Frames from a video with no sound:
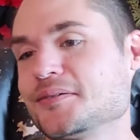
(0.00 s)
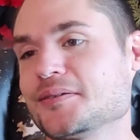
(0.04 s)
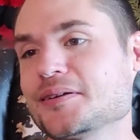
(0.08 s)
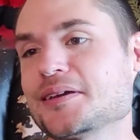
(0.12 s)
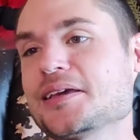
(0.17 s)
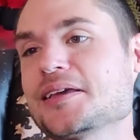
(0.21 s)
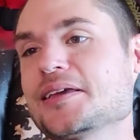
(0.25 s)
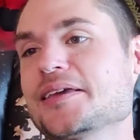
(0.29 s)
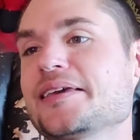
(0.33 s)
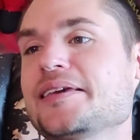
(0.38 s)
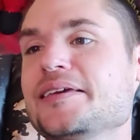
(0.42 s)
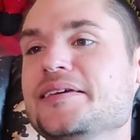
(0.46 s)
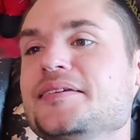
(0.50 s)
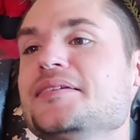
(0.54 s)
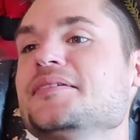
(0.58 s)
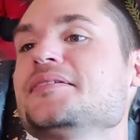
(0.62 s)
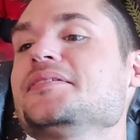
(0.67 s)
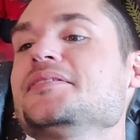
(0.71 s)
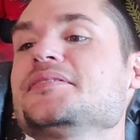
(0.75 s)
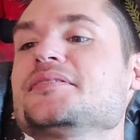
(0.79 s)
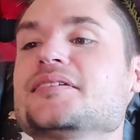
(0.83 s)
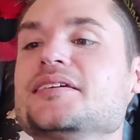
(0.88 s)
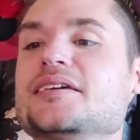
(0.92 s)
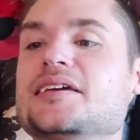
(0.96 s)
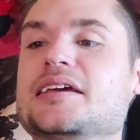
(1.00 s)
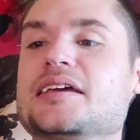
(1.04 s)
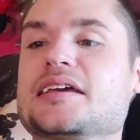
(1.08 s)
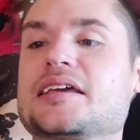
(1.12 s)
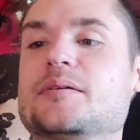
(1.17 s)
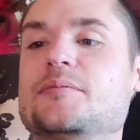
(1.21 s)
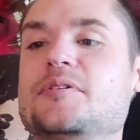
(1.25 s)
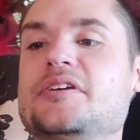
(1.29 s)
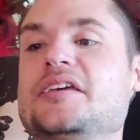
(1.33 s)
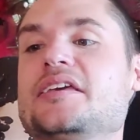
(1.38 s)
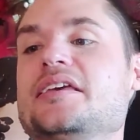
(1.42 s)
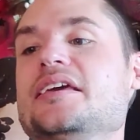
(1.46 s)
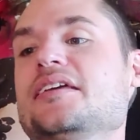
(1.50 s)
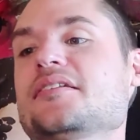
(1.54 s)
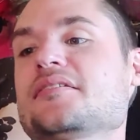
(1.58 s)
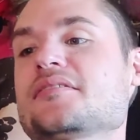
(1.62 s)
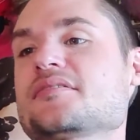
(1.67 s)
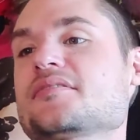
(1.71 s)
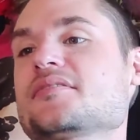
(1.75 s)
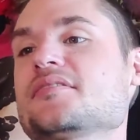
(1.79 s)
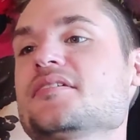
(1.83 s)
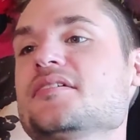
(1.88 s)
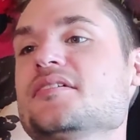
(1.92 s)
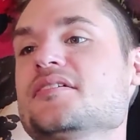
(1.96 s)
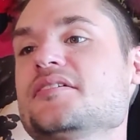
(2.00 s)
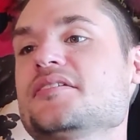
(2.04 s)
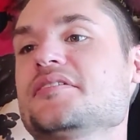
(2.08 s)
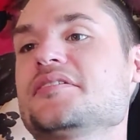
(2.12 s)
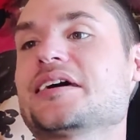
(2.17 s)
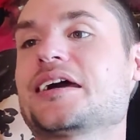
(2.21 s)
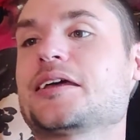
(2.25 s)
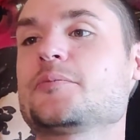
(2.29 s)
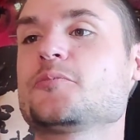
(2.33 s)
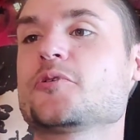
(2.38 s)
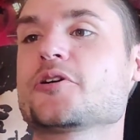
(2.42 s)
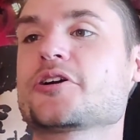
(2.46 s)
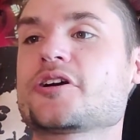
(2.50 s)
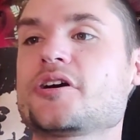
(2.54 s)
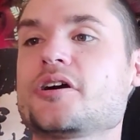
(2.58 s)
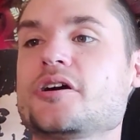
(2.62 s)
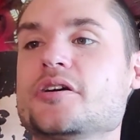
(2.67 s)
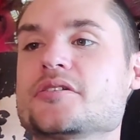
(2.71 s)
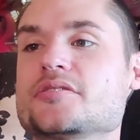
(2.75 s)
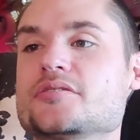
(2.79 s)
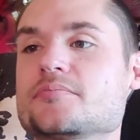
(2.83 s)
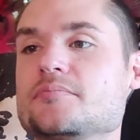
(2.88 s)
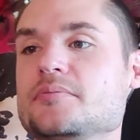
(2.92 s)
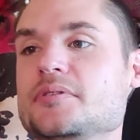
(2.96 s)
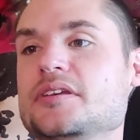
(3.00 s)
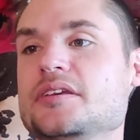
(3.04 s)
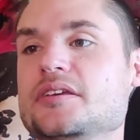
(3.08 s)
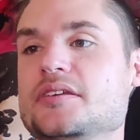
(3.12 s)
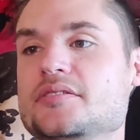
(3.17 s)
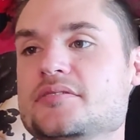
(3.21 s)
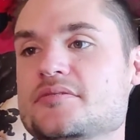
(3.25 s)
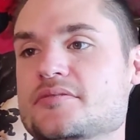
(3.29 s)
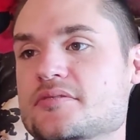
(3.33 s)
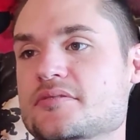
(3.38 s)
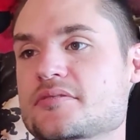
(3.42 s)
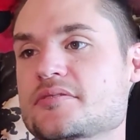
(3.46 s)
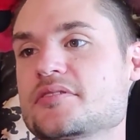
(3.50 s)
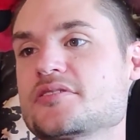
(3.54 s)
Alright. Can we get uh, nine more cards, please?